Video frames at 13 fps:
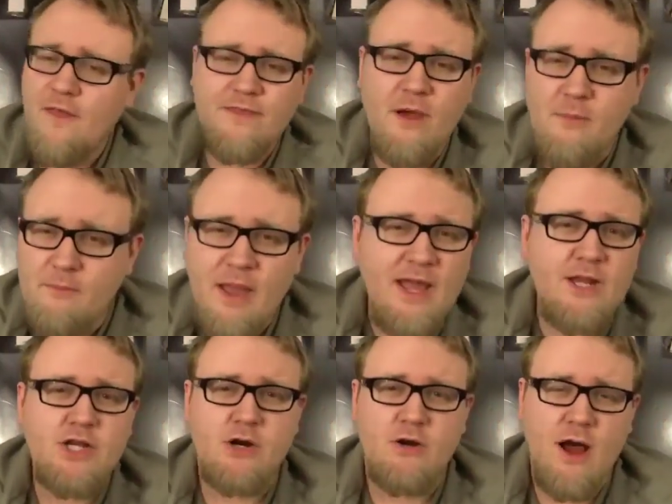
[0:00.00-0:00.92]
that the
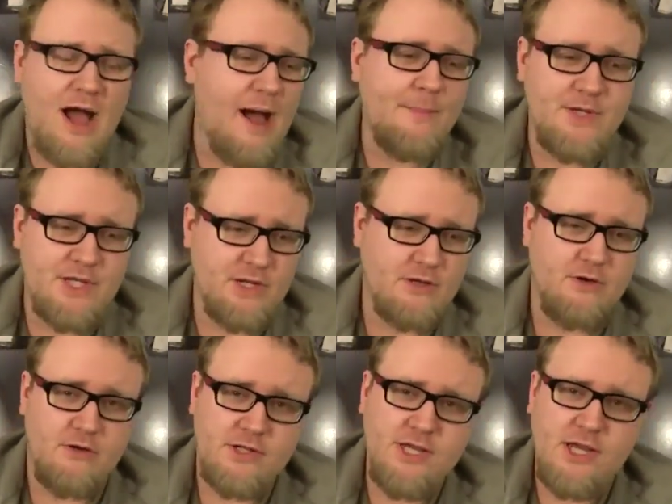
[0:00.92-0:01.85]
major
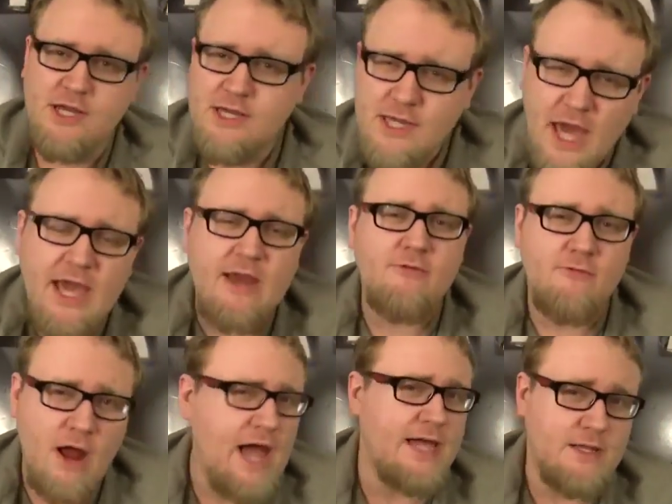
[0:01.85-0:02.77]
obstacle to gay
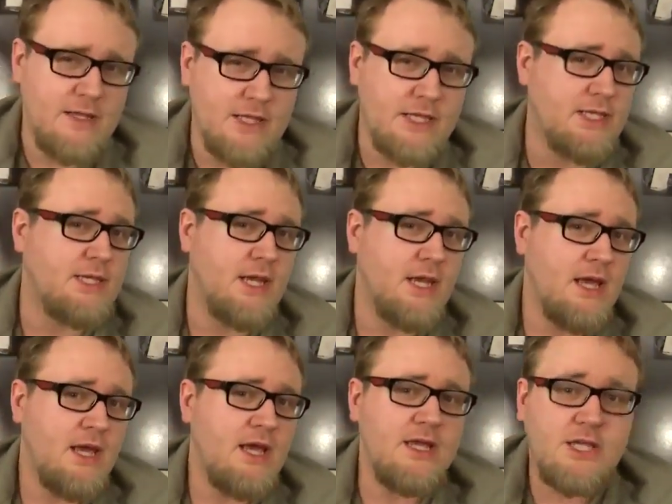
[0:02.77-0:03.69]
rights
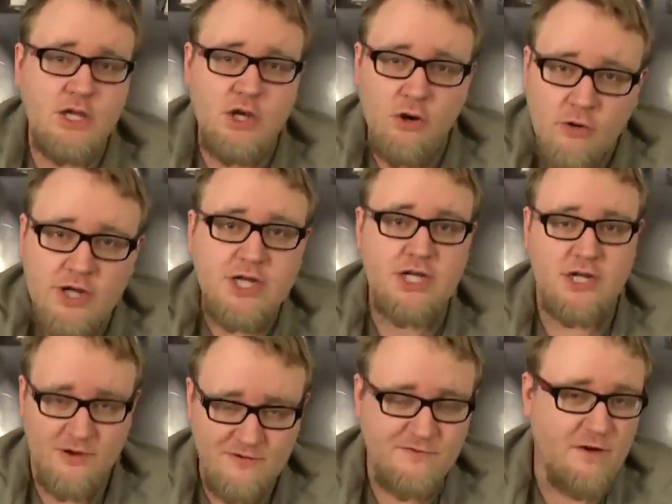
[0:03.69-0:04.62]
is
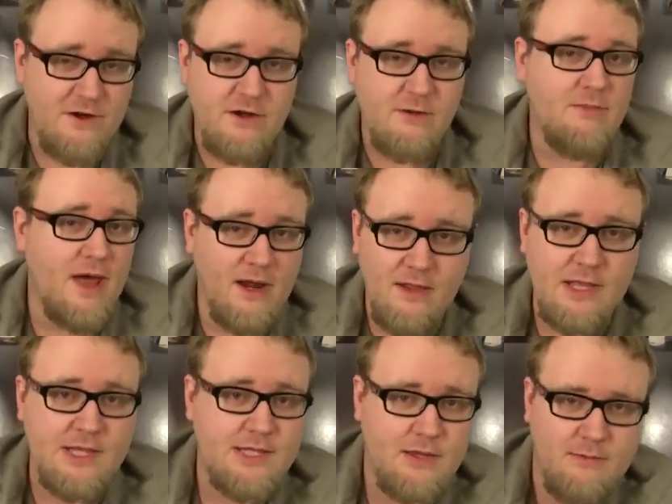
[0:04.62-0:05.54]
Christian
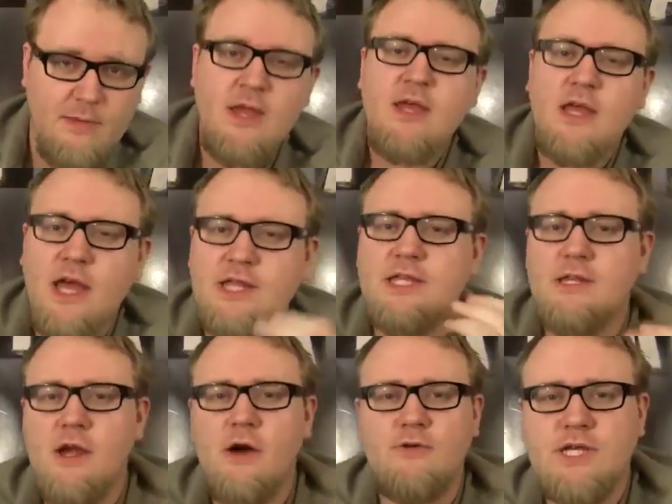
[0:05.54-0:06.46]
fundamentalism. It's
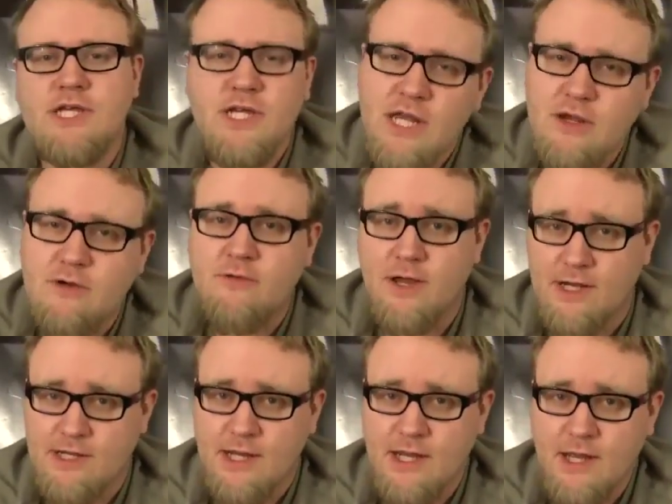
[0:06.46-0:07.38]
no
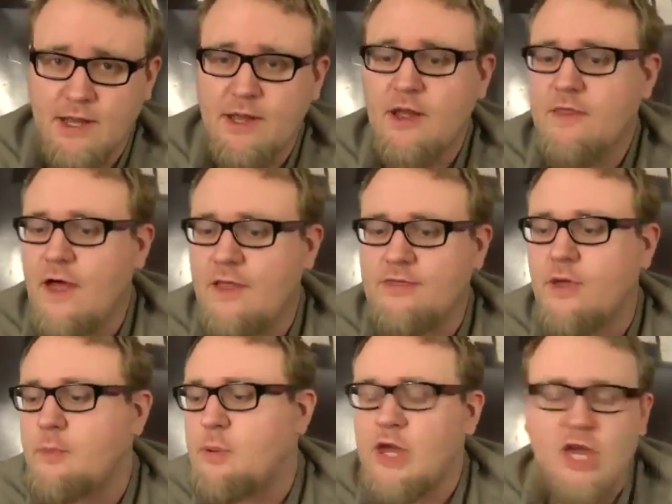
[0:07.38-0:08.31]
secret that
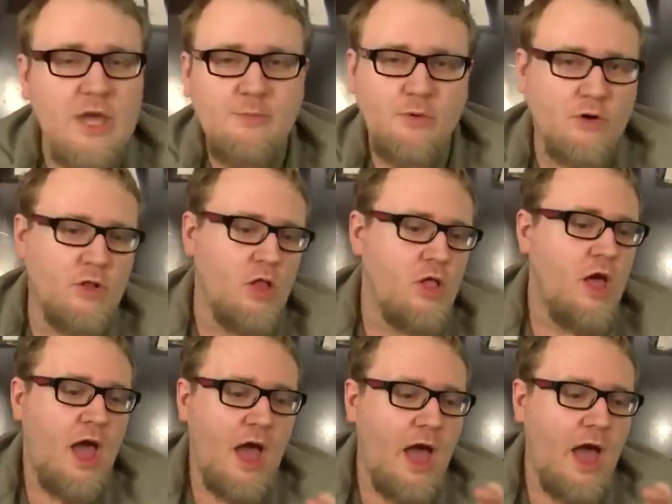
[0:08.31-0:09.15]
the people